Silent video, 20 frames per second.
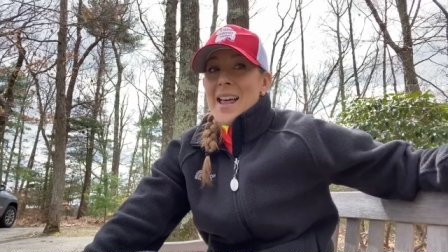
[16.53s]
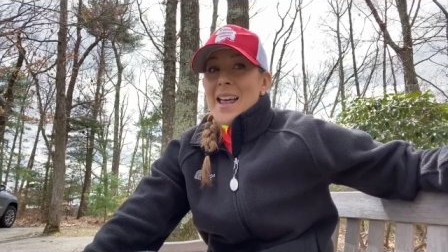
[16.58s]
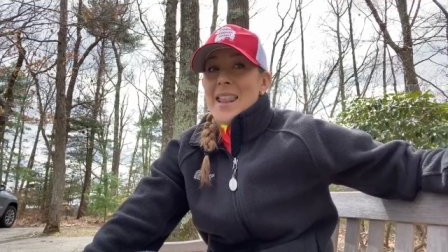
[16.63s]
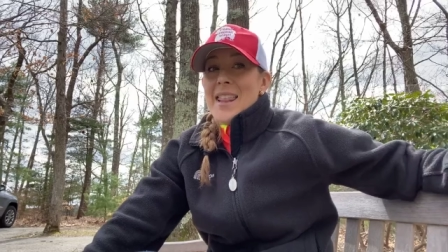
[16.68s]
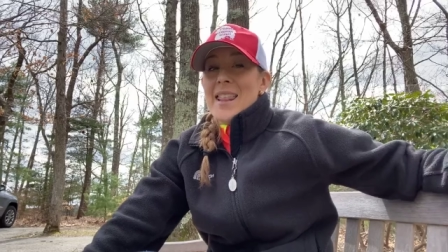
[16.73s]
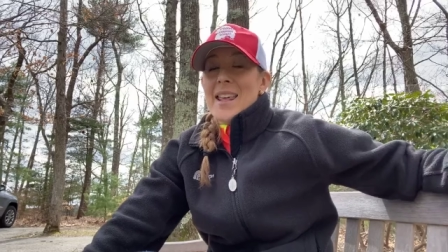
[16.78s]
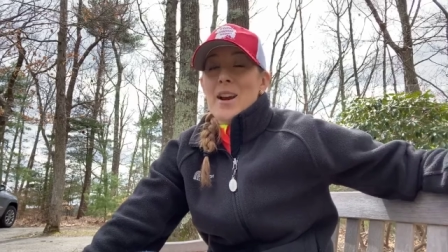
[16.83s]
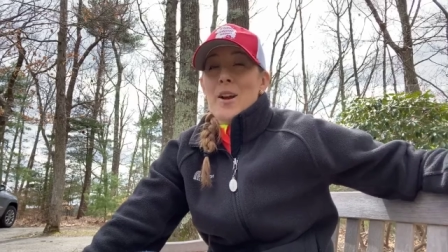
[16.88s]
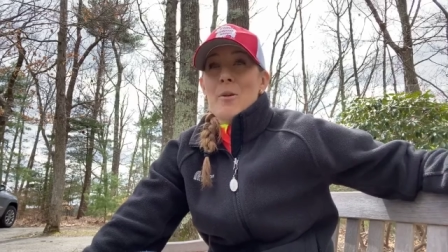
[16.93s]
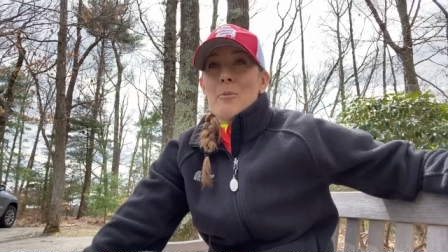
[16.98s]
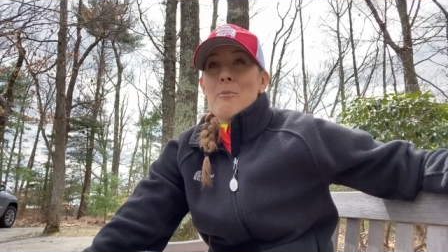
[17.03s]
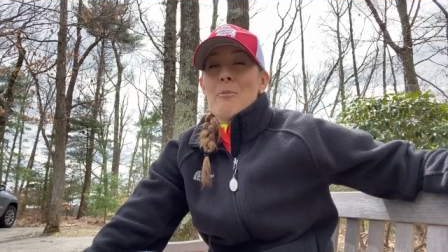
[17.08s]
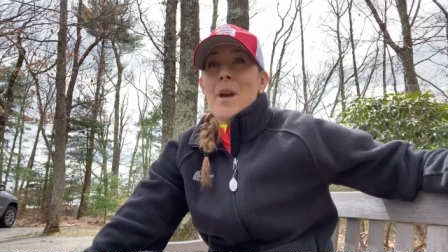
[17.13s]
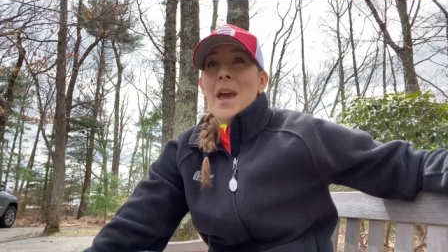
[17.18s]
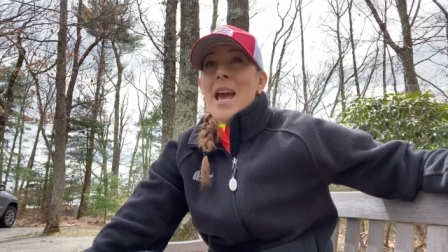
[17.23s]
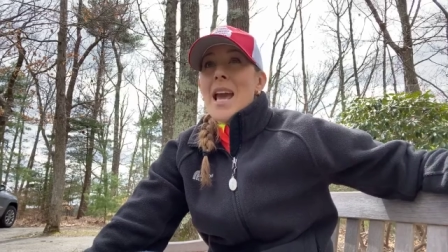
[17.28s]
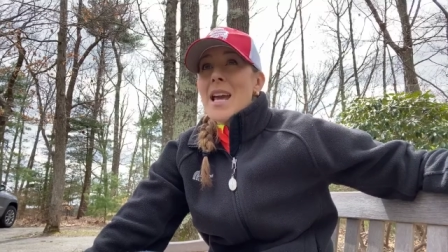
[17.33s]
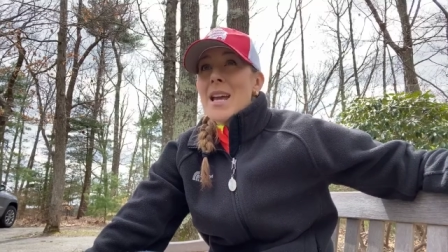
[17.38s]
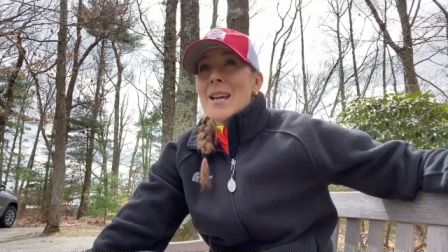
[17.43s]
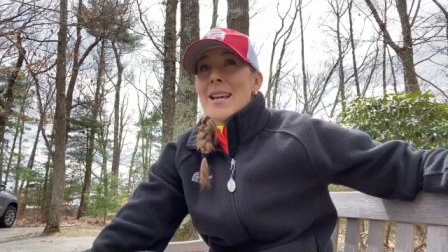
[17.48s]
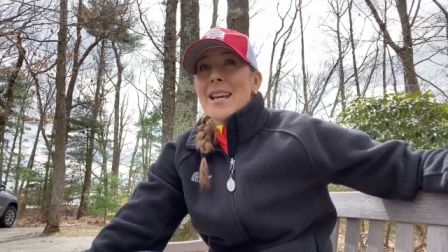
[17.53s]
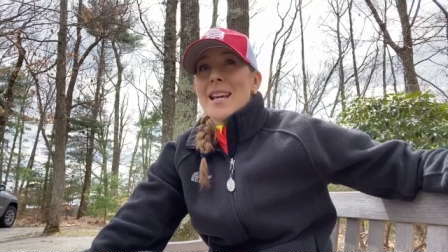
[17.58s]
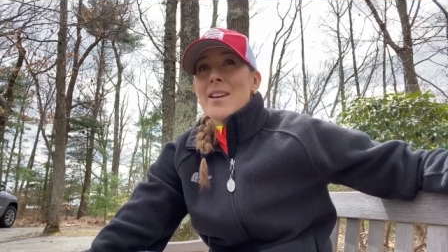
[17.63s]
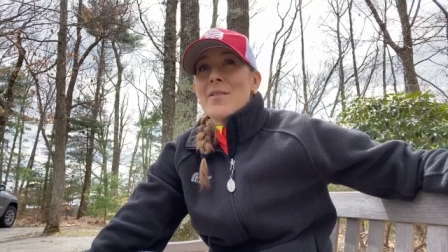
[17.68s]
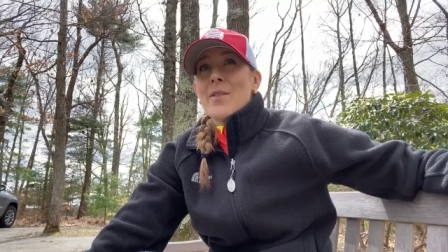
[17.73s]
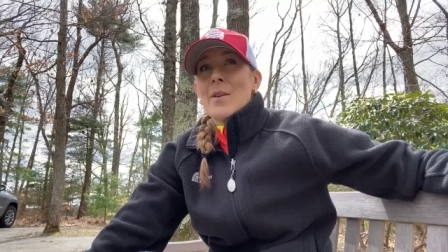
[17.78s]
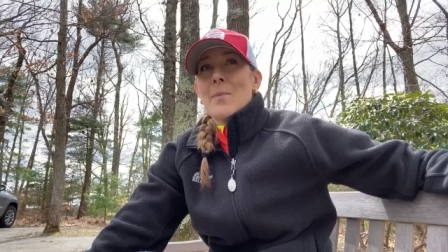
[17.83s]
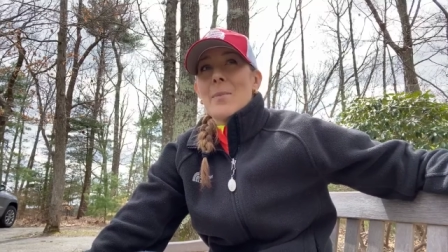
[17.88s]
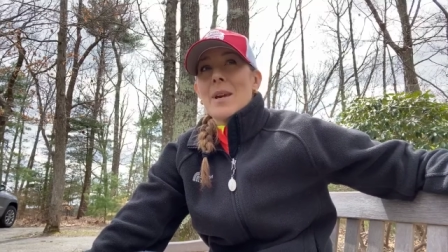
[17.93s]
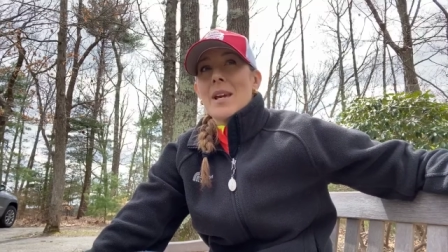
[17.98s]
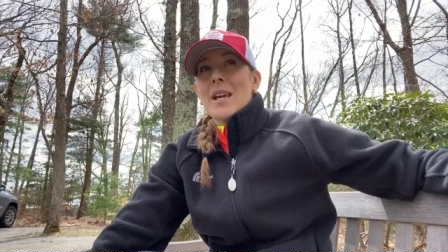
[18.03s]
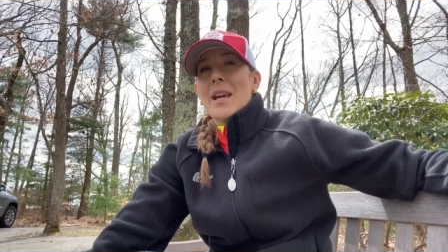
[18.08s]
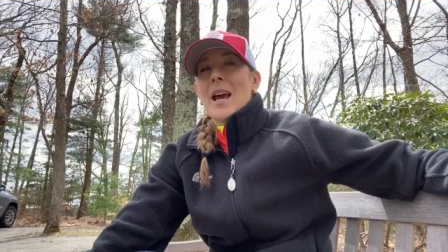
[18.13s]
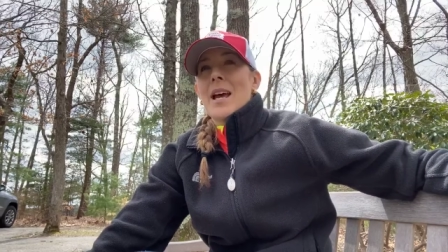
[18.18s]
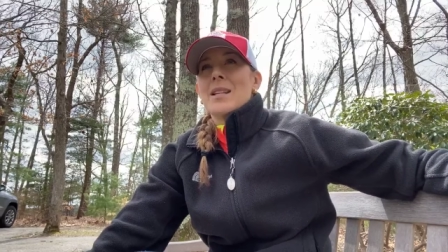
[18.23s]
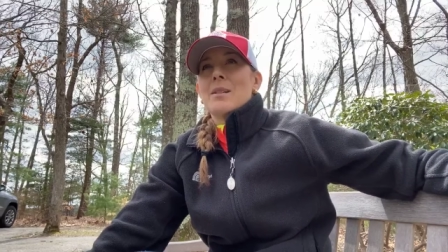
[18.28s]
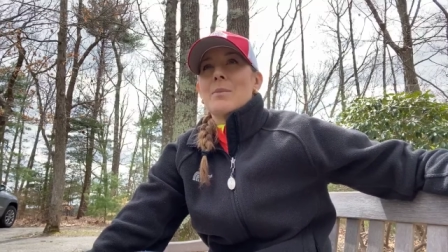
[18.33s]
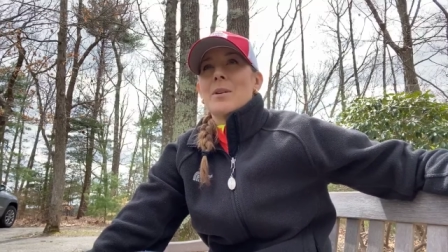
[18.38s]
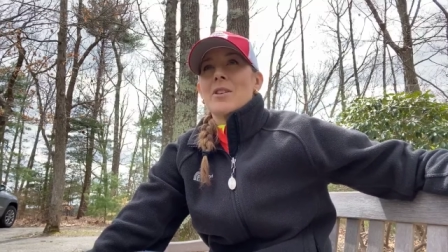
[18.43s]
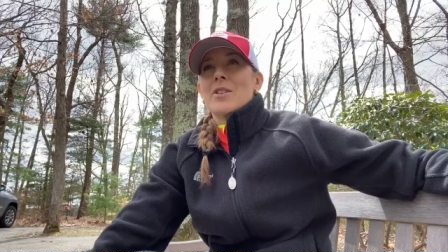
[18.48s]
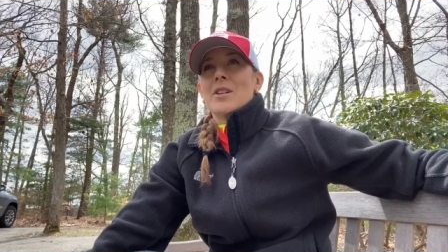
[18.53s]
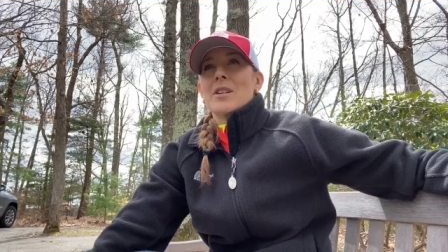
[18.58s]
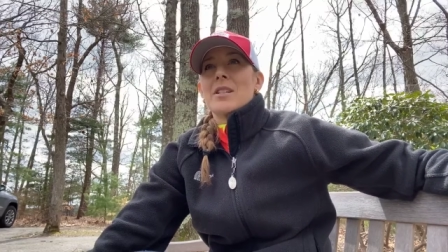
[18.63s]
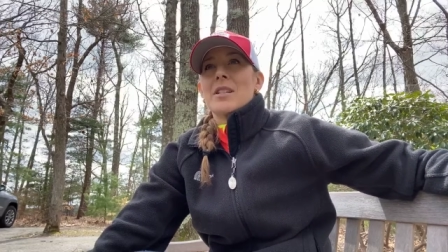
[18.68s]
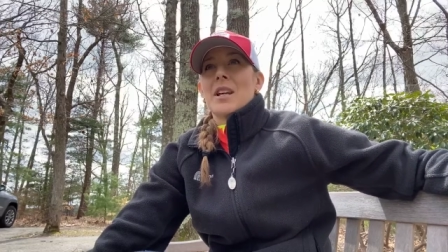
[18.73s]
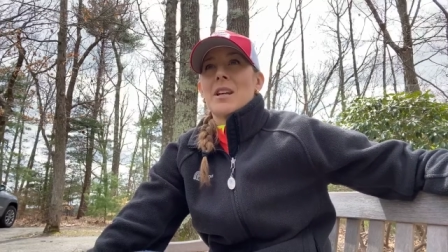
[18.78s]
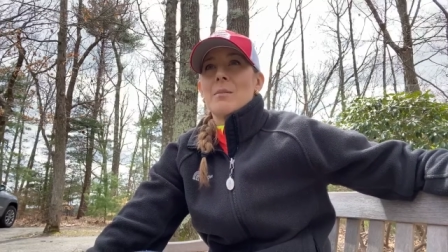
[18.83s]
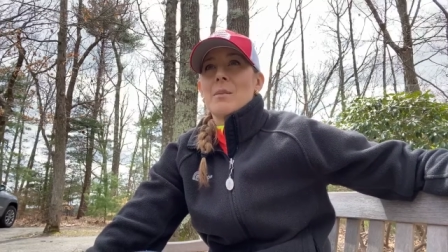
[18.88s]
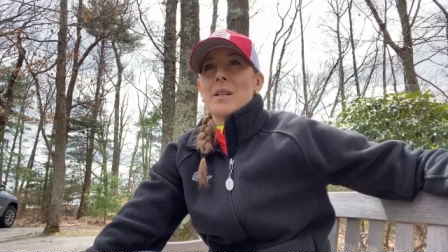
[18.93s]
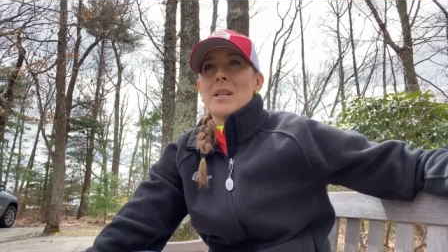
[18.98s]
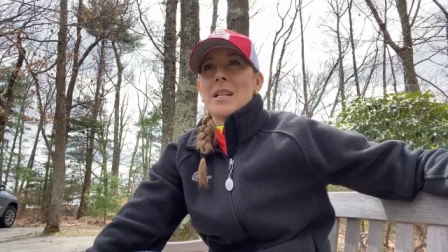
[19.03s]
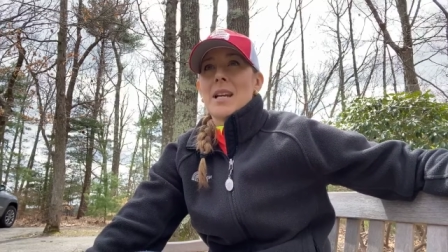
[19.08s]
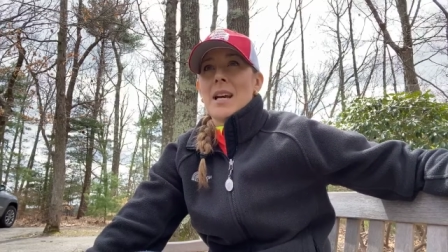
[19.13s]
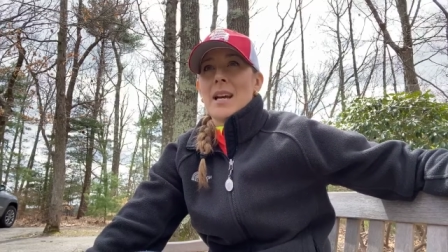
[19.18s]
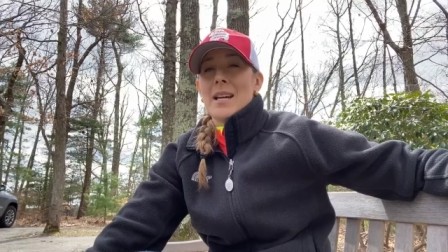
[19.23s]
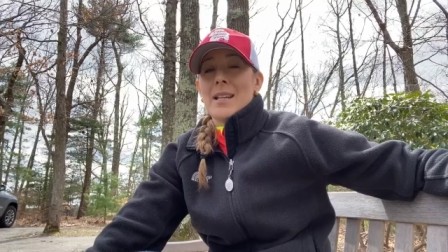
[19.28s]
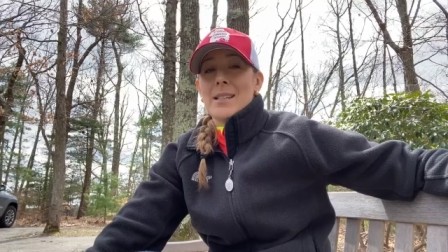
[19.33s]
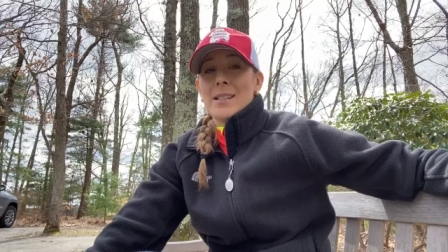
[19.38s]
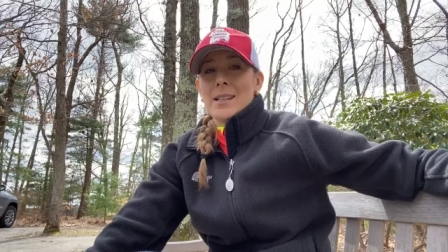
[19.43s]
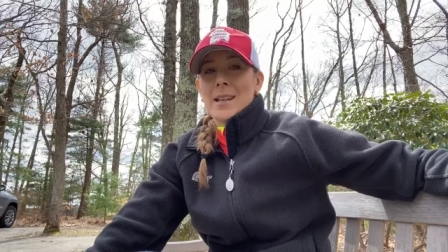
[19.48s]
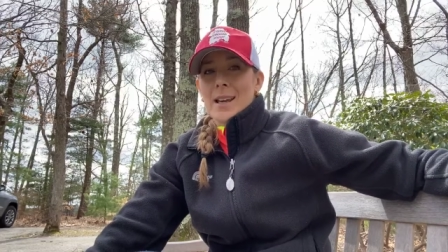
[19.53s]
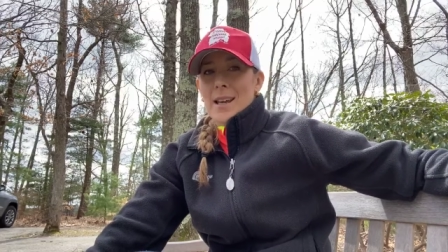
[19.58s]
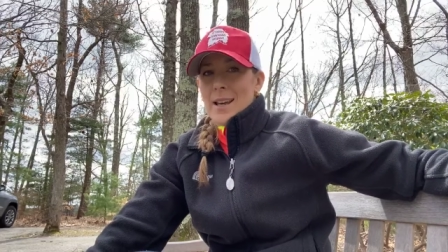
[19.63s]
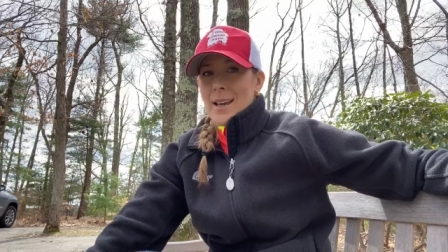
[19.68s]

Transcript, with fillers: There may even be as much excitement as